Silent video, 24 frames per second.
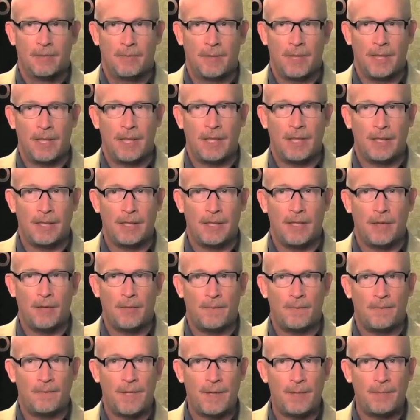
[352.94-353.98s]
But,
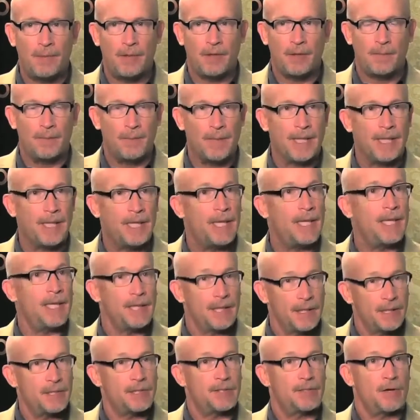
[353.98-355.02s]
people are
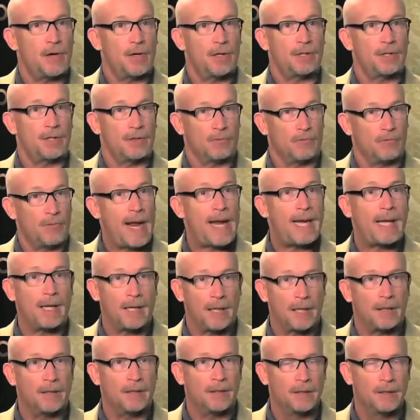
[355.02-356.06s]
beginning to start to
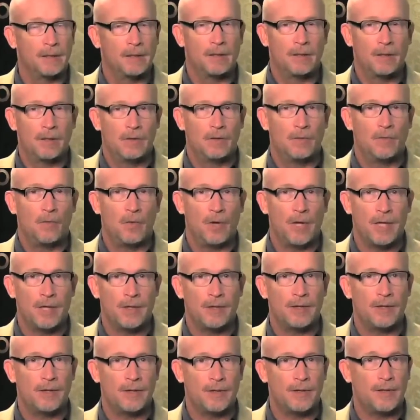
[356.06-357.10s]
reckon
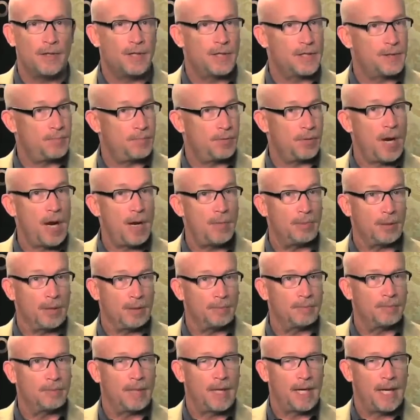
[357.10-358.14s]
with this
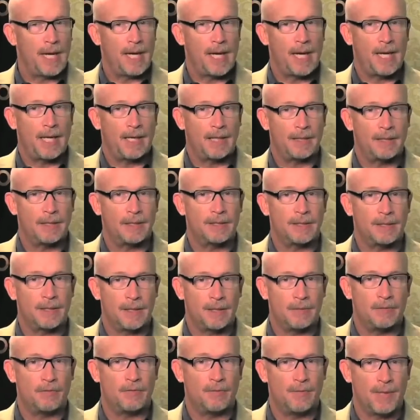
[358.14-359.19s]
problem. And
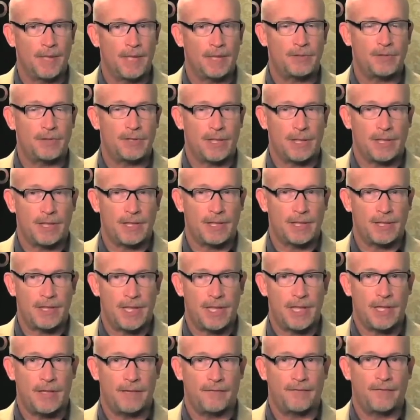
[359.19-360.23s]
it will be interesting to
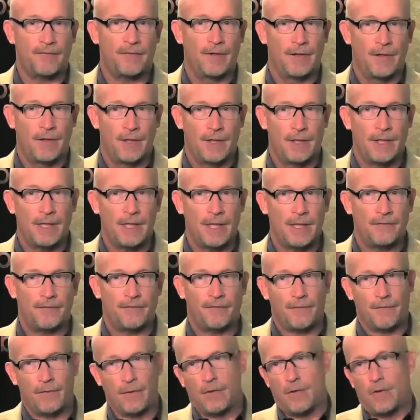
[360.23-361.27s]
see if
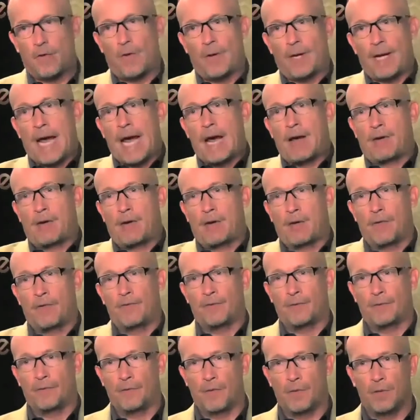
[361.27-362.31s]
going out all
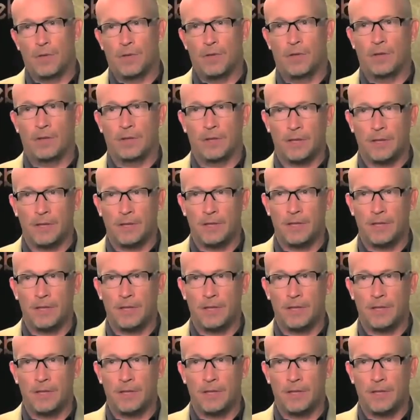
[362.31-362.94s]
over the world,